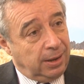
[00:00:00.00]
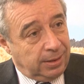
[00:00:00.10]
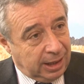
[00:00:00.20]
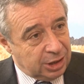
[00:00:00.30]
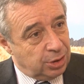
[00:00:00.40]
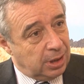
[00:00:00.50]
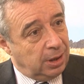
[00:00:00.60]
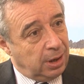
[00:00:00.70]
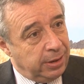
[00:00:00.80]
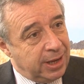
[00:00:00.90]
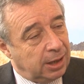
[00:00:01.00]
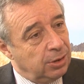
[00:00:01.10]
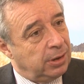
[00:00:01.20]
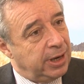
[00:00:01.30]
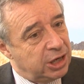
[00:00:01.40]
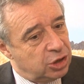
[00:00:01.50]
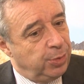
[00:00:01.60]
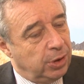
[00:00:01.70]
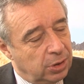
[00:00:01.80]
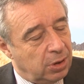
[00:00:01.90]
there's an
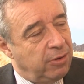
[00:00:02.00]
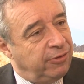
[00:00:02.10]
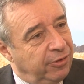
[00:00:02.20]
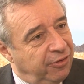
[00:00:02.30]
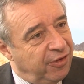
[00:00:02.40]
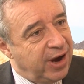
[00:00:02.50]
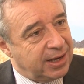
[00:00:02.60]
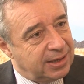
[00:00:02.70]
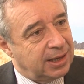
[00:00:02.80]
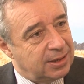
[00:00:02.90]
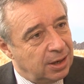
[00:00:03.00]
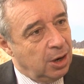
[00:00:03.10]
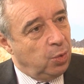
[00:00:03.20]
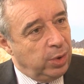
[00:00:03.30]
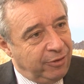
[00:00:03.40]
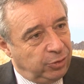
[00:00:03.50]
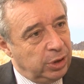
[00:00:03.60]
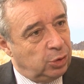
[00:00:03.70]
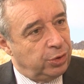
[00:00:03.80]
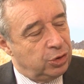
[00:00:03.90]
acknowledgement of the fact that we have to
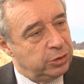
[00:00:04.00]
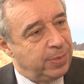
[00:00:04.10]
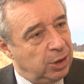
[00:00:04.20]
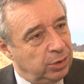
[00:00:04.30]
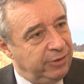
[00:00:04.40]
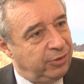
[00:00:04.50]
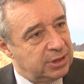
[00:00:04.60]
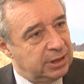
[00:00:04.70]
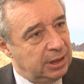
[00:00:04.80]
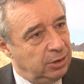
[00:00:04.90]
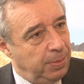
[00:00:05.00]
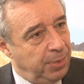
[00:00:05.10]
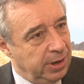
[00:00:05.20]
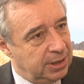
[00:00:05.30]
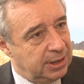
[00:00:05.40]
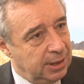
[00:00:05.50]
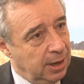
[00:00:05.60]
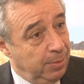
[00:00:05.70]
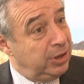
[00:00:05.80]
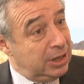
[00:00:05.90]
introduce biodiversity in the policy.
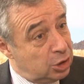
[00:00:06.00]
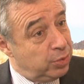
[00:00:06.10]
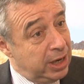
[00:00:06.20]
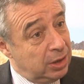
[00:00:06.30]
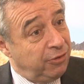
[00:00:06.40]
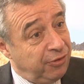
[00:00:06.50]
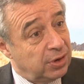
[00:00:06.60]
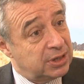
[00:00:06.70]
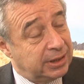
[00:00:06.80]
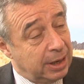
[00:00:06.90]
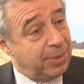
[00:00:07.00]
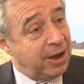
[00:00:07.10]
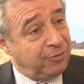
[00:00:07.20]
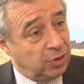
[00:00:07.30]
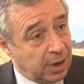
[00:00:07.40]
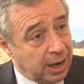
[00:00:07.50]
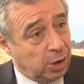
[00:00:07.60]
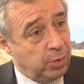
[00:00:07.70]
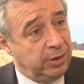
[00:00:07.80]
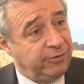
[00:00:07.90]
But it's really the first step after
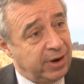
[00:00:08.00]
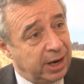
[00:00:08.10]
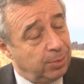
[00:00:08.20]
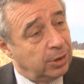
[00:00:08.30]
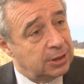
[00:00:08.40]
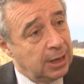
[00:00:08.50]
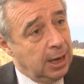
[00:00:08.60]
agri-environment.